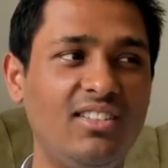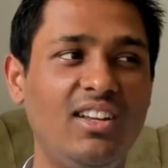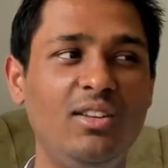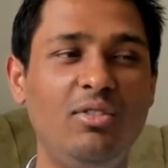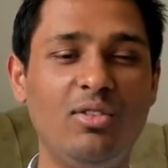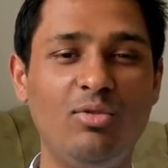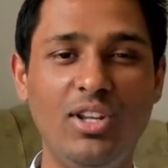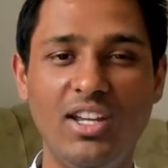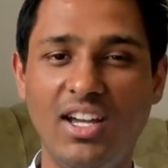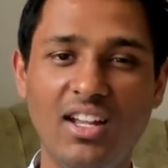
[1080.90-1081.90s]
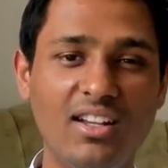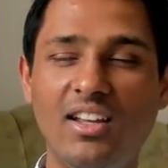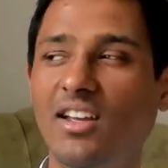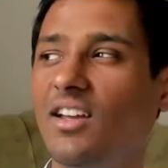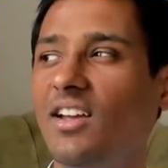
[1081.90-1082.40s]
and you are going and
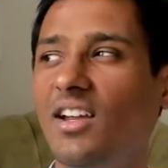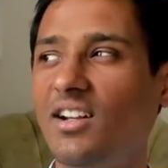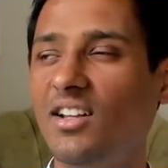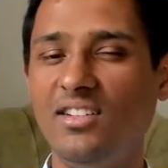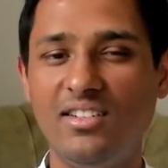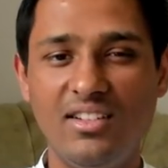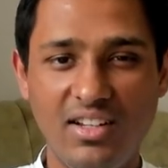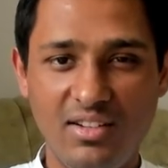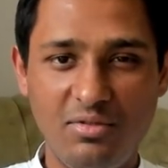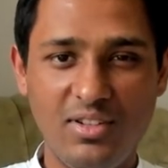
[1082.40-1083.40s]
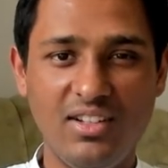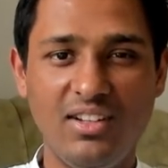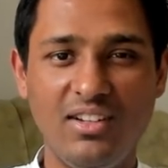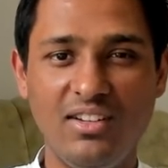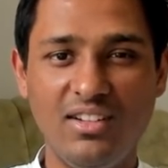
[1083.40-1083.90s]
indulging in
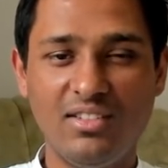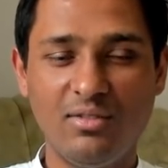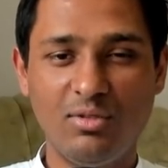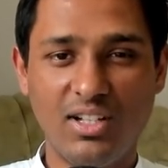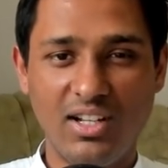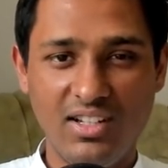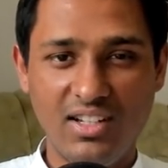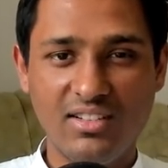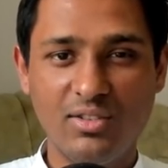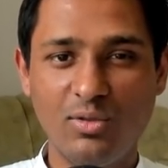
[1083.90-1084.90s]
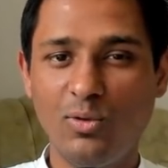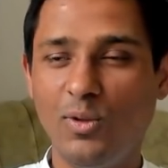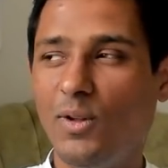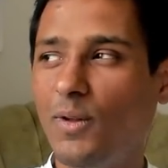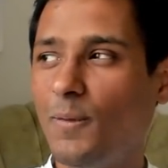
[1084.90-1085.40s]
physical relation with her. Yes, so
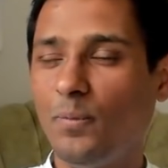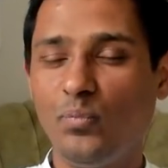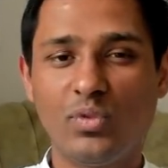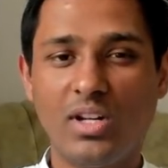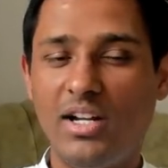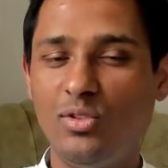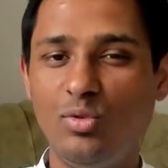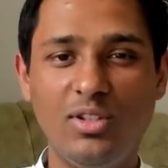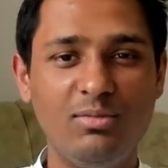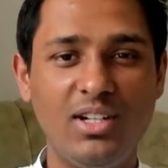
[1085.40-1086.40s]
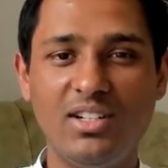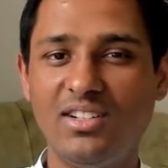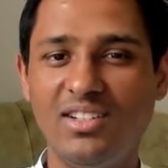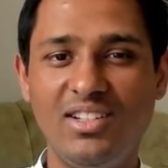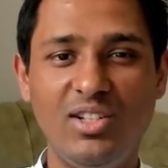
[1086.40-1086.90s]
I told him that
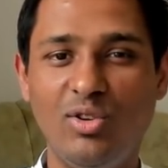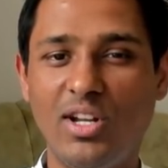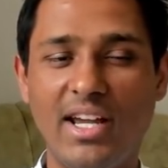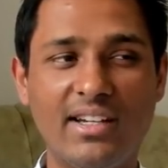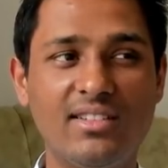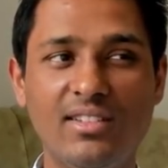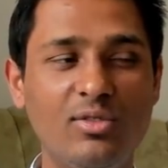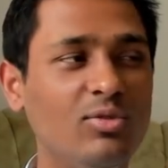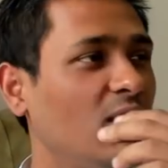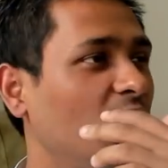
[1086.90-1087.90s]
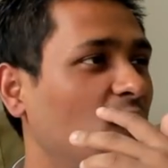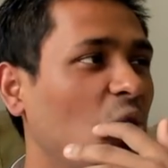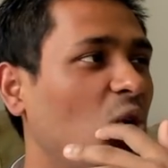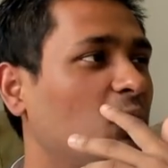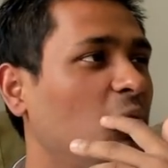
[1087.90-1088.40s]
your actions will
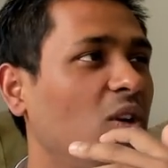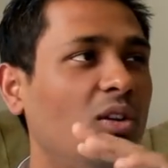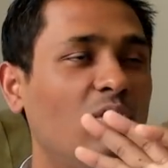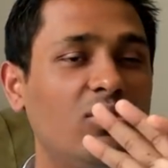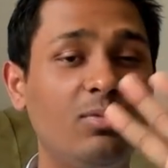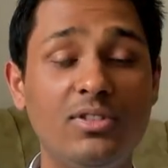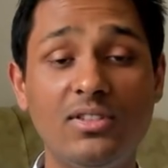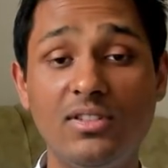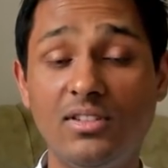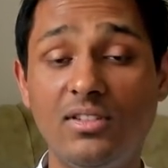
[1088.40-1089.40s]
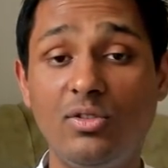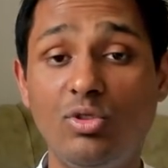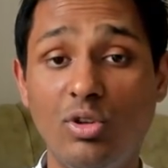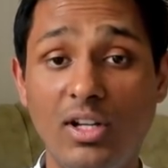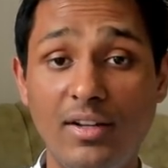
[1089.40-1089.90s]
not bring auspiciousness into
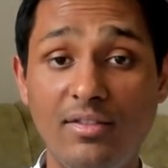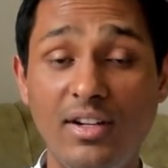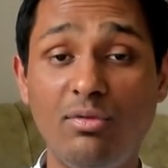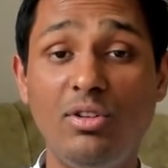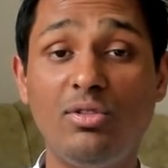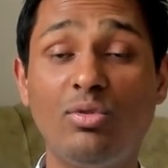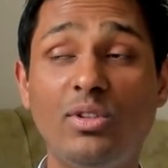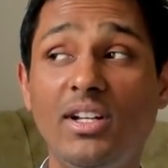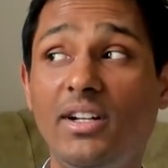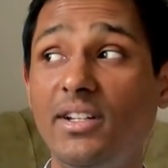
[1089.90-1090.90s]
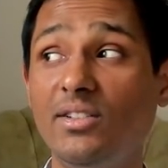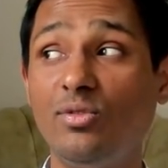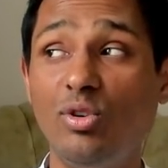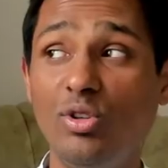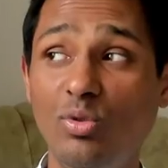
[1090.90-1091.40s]
your life. It will totally
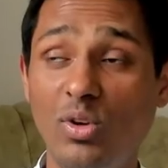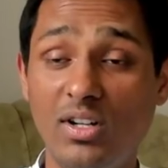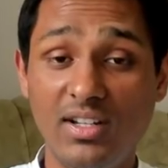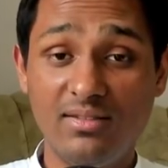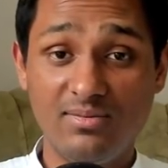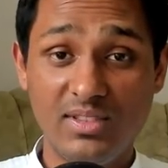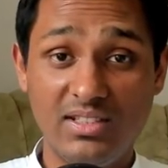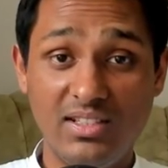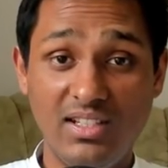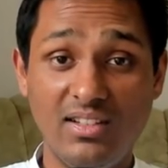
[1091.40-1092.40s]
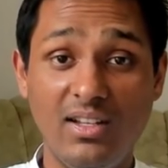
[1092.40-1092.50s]
destroy you one day. Yes.